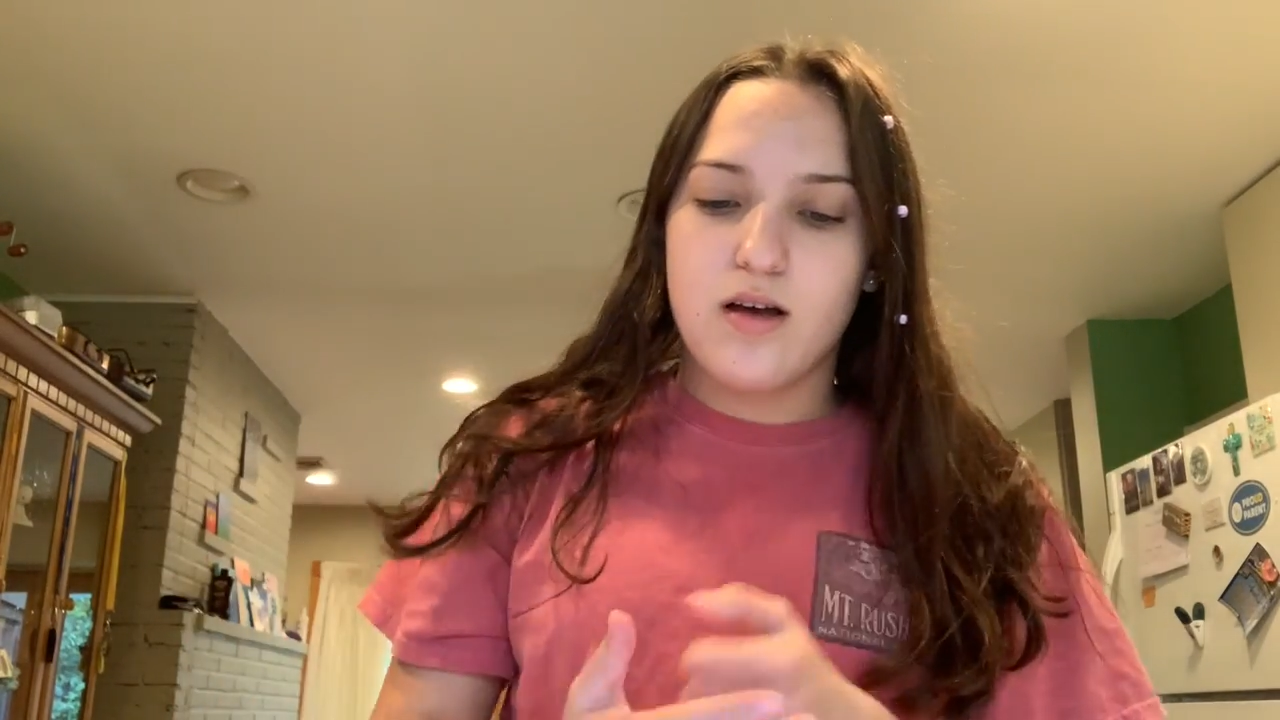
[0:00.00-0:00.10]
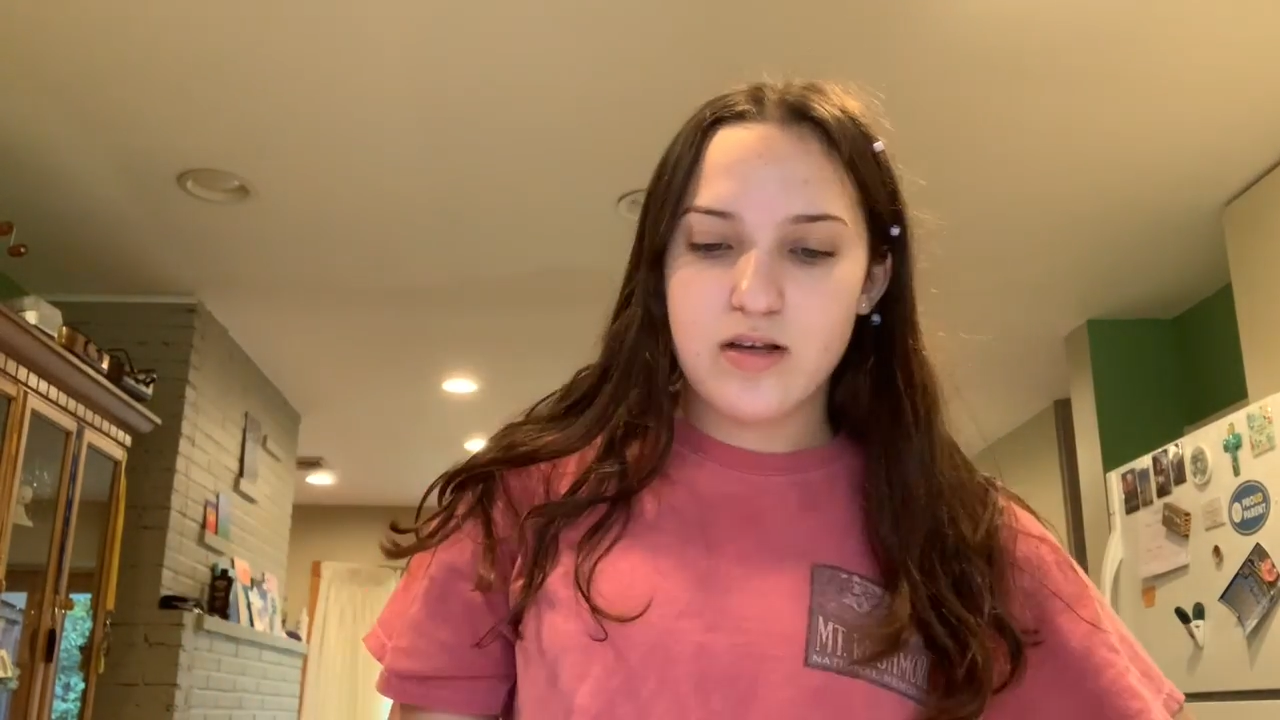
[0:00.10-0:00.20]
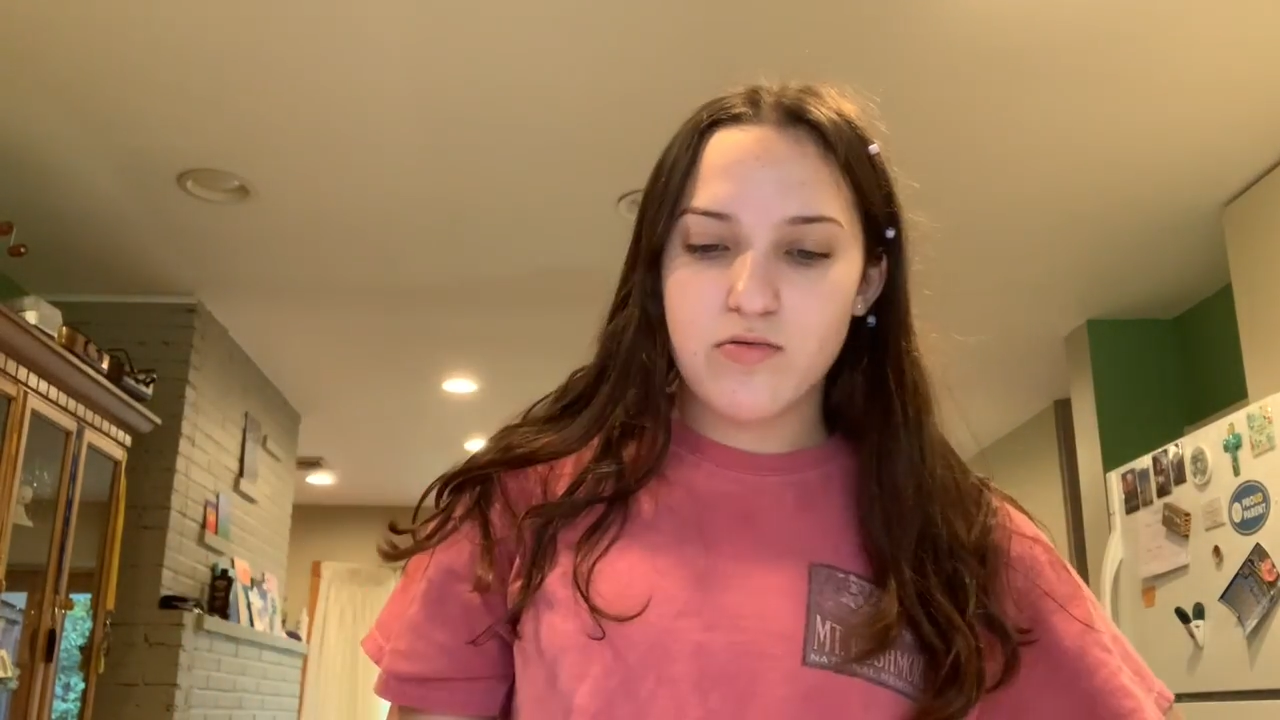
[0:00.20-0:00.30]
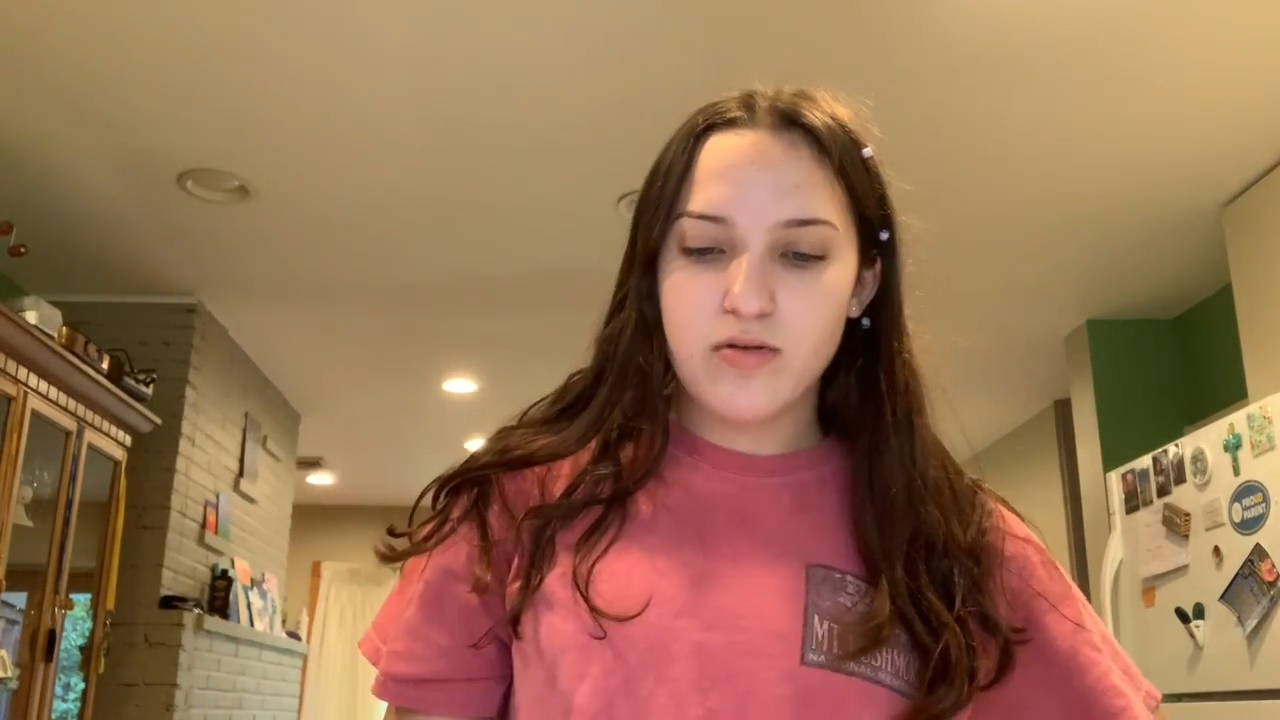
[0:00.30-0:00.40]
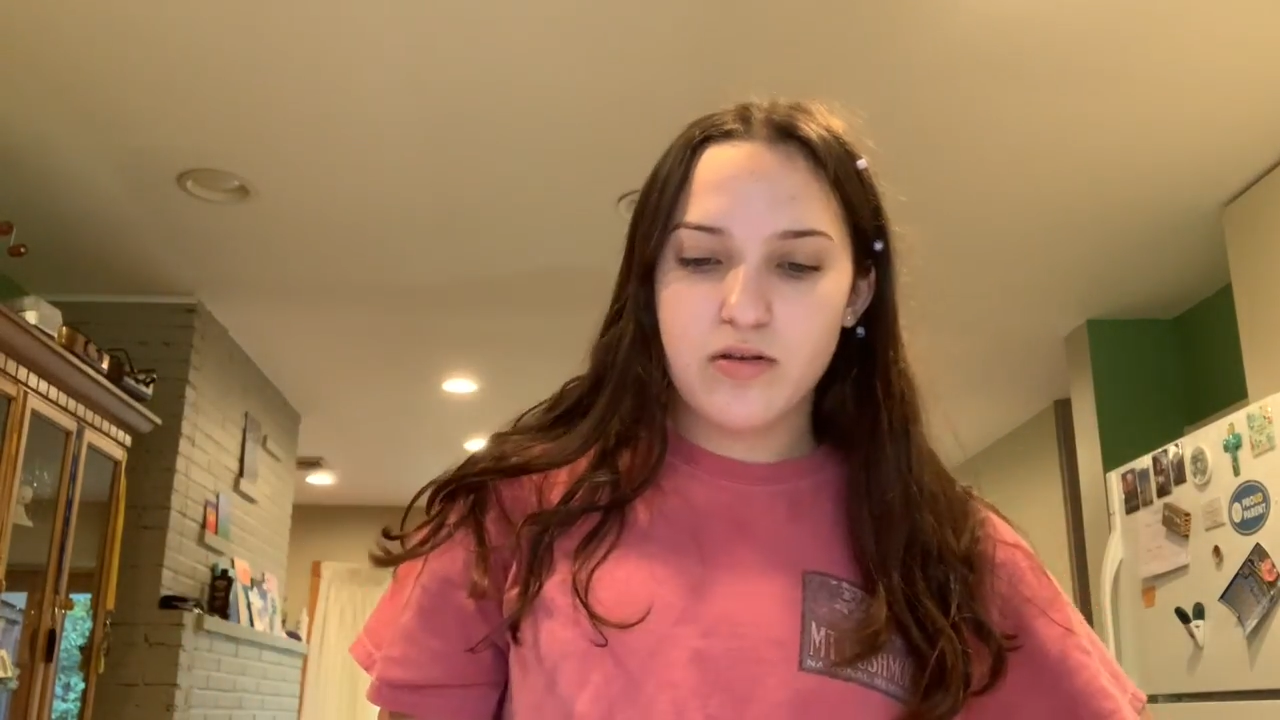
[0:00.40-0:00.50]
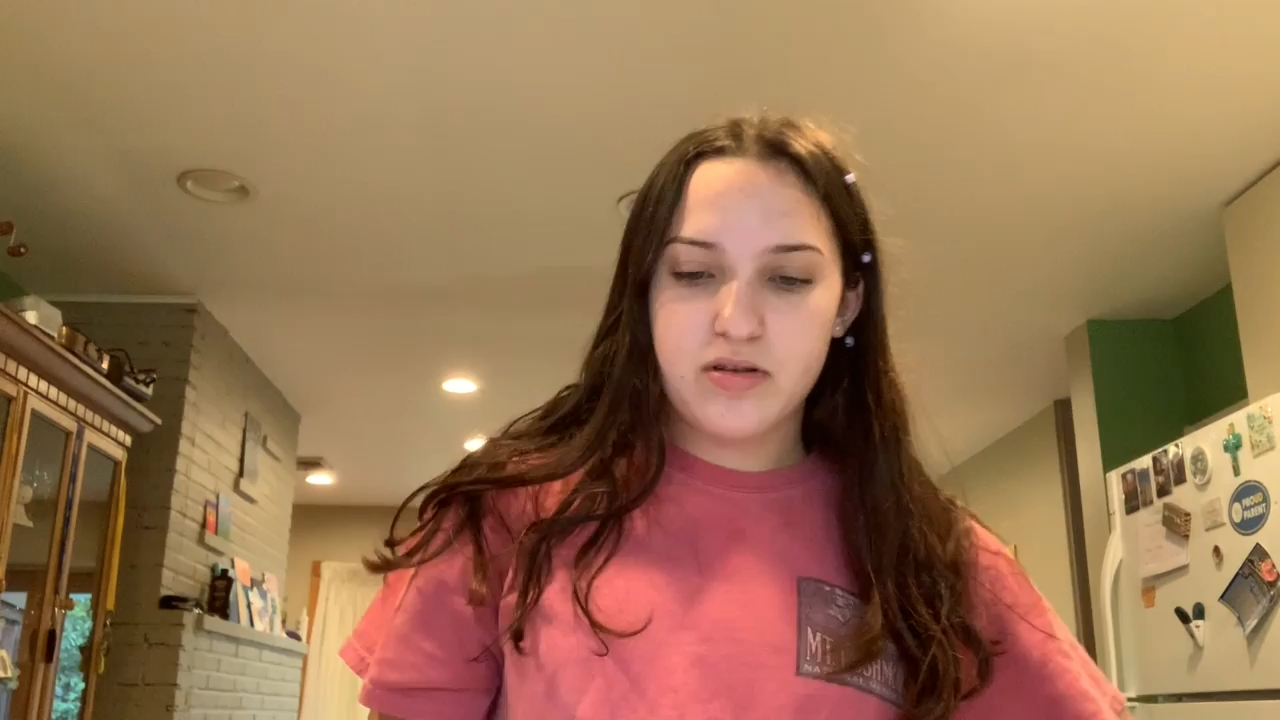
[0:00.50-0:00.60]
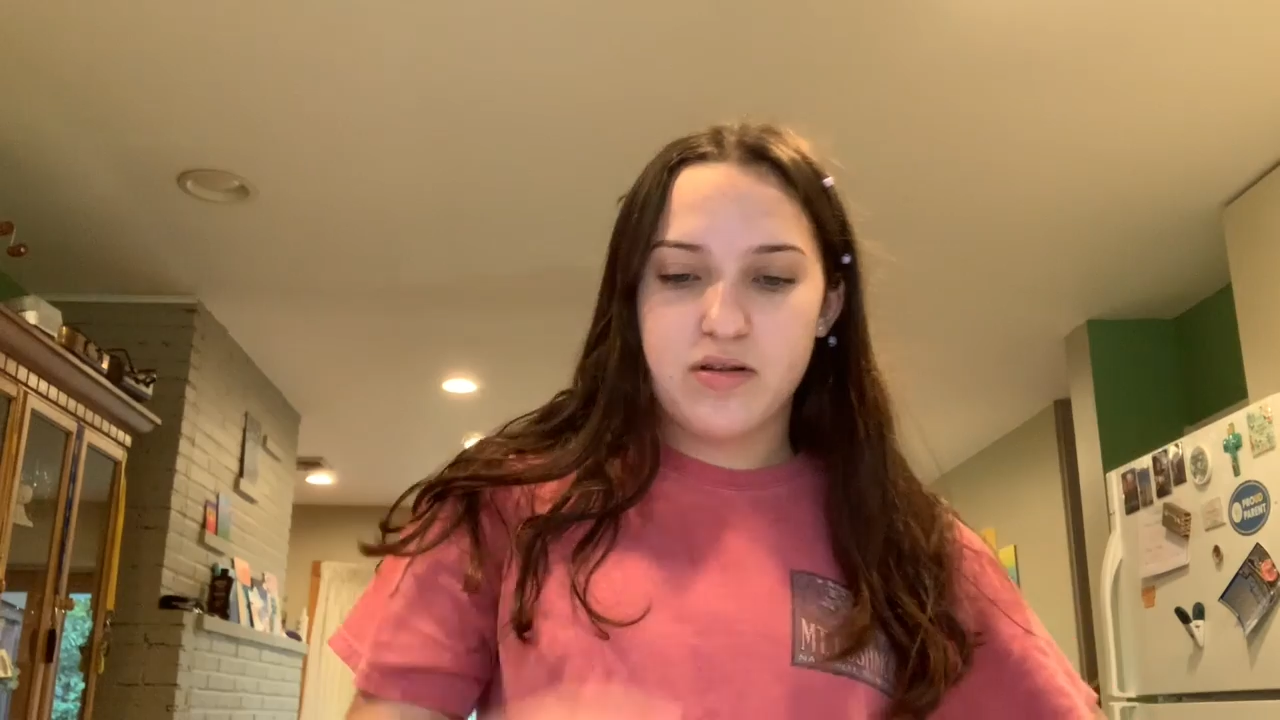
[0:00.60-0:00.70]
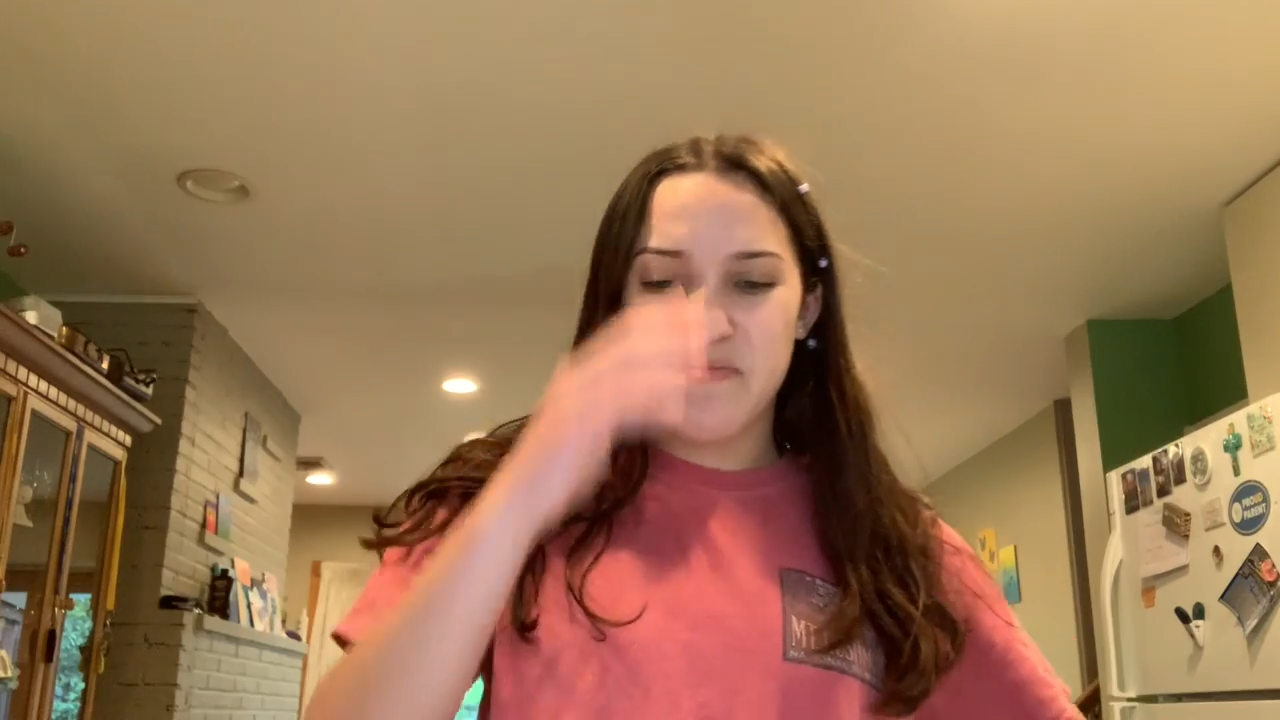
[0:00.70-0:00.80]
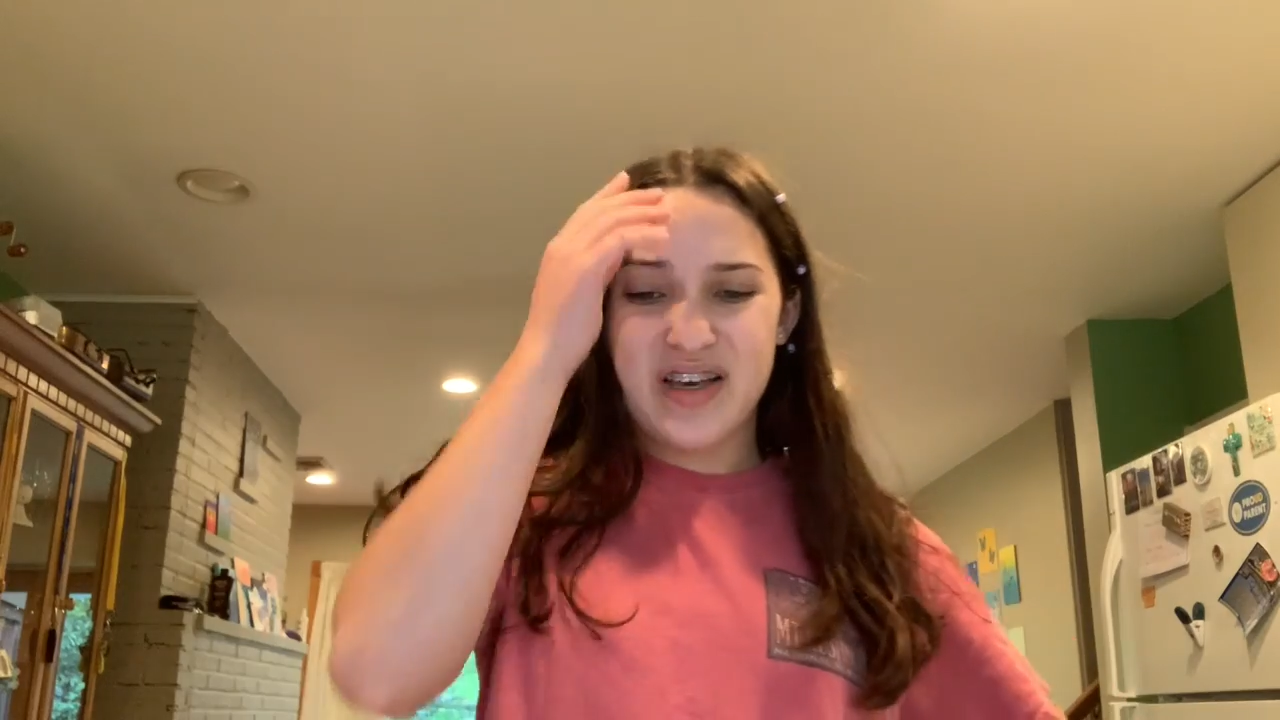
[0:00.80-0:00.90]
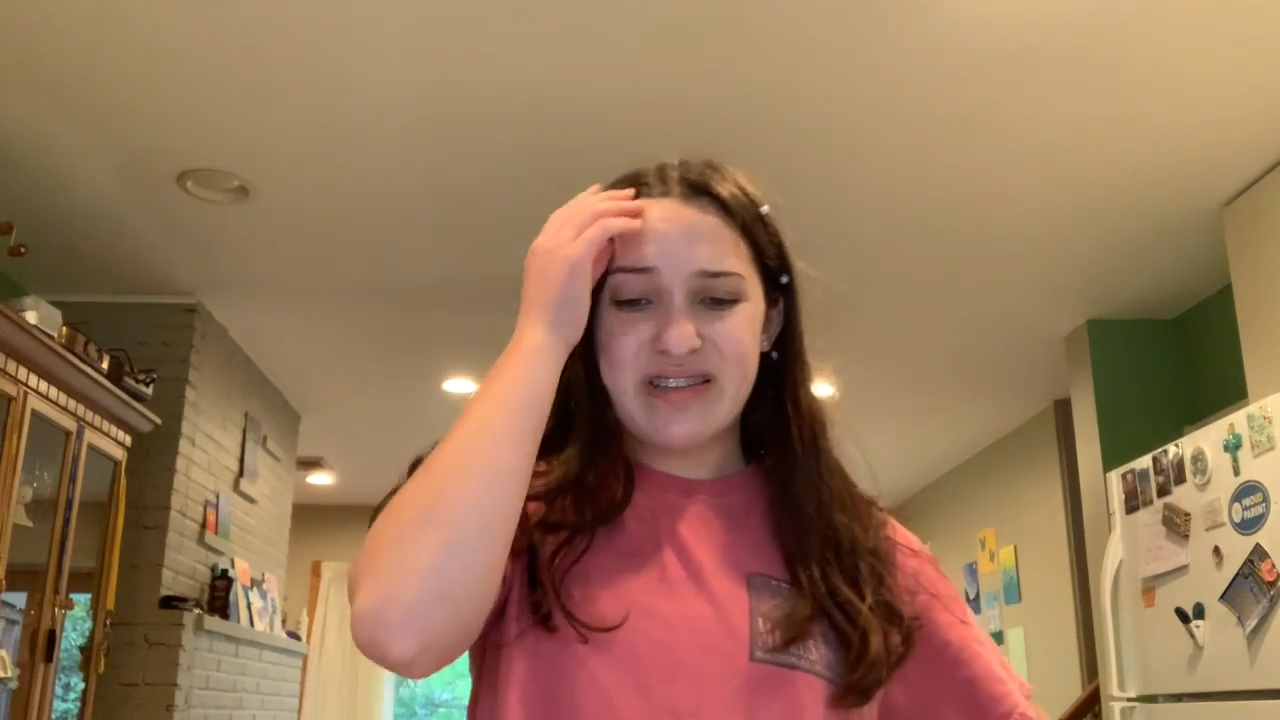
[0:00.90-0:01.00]
This one looks
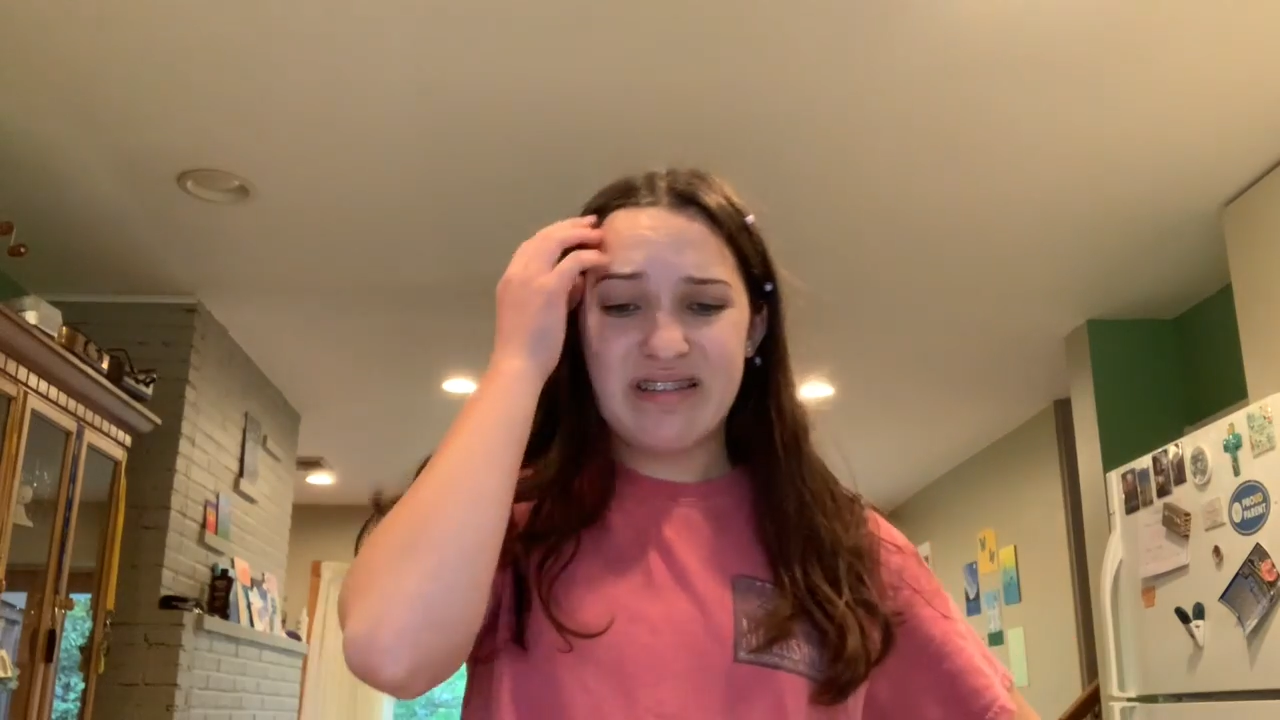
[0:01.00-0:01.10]
the best.